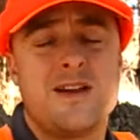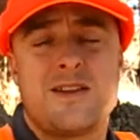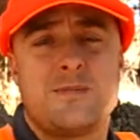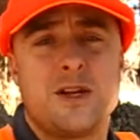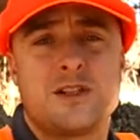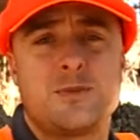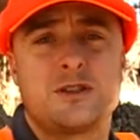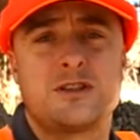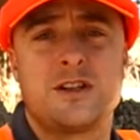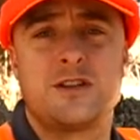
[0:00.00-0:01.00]
That'd be
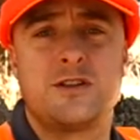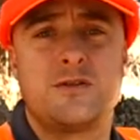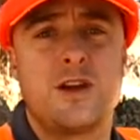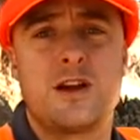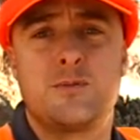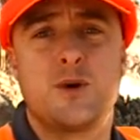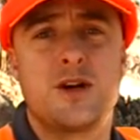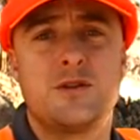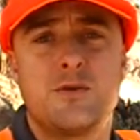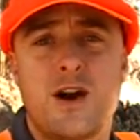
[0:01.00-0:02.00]
especially good if you had a
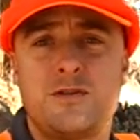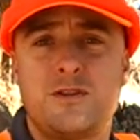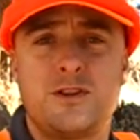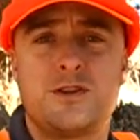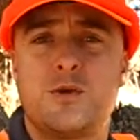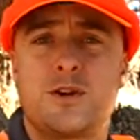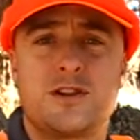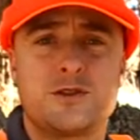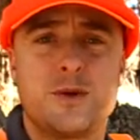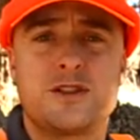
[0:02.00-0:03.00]
brand new rifle and you wanted
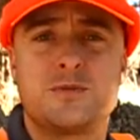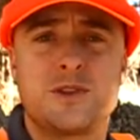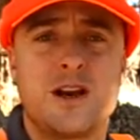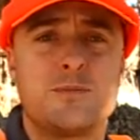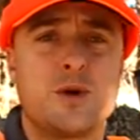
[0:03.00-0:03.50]
to spend some time